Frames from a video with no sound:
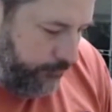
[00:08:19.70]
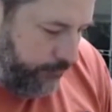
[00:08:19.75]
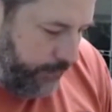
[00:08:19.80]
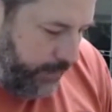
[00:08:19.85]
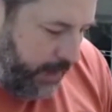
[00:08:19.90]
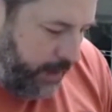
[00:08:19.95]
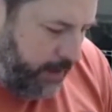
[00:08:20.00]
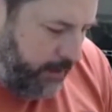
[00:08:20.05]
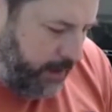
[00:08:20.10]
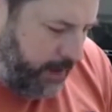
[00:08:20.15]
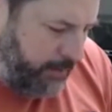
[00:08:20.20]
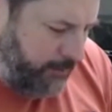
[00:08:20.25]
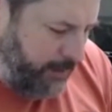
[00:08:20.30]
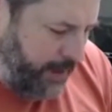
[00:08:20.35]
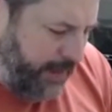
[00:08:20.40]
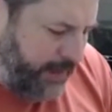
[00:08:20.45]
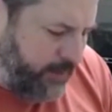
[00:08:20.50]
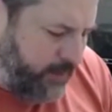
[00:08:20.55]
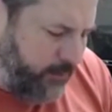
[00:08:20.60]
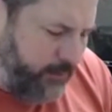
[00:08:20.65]
you know, it
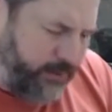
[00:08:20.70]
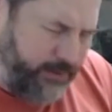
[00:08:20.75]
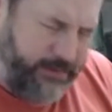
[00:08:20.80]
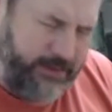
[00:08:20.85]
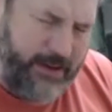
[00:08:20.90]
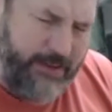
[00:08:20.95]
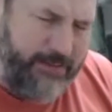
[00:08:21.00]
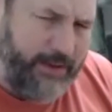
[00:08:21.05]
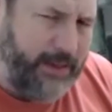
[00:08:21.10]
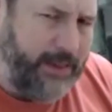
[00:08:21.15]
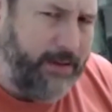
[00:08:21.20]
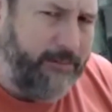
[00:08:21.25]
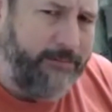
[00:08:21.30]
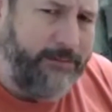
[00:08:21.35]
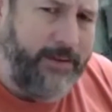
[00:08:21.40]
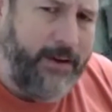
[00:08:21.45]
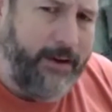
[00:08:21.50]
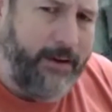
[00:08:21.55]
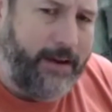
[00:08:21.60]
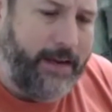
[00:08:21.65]
made doing stuff like that
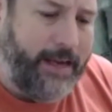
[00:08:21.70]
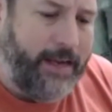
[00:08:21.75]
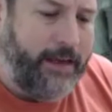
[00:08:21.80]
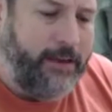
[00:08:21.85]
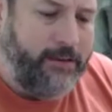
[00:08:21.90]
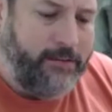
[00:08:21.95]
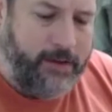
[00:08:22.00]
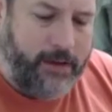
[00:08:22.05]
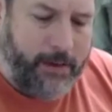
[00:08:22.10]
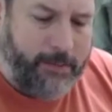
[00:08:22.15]
very easy.